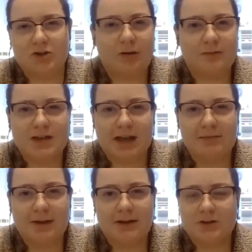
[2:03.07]
chunk of time
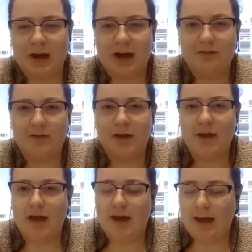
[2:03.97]
that i do have
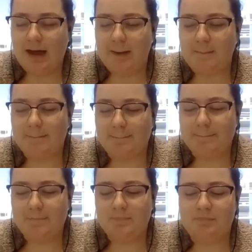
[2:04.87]
um,
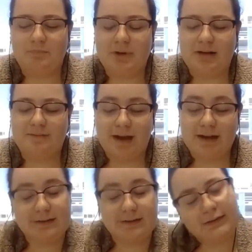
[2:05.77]
but I
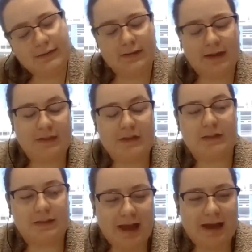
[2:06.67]
find it at the
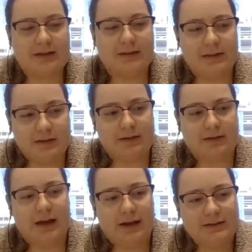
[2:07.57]
la- the
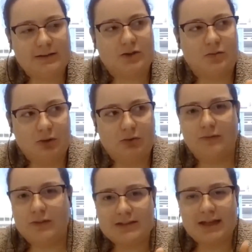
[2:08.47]
last commute
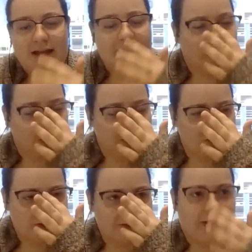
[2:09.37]
of the day, I always
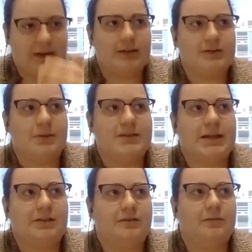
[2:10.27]
just find
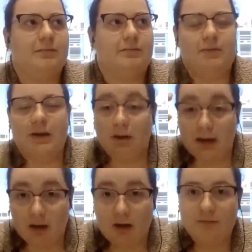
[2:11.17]
myself
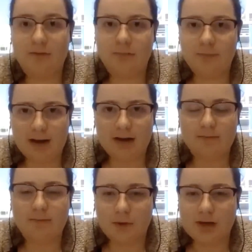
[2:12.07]
veering off of my
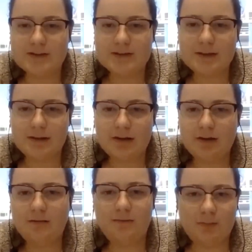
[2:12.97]
focus
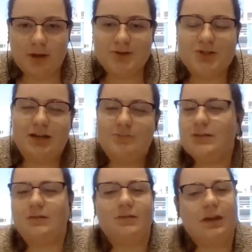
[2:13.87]
from logic games,
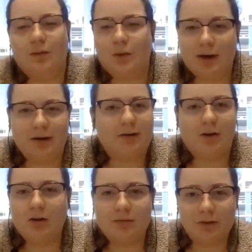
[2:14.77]
and they require
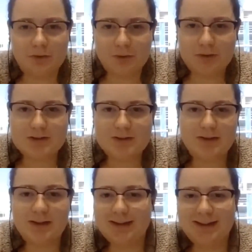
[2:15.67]
all of your focus.
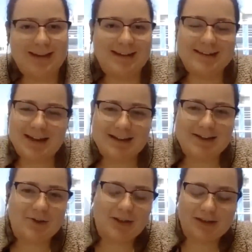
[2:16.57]
And I
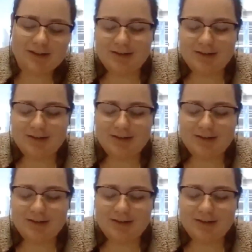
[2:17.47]
know that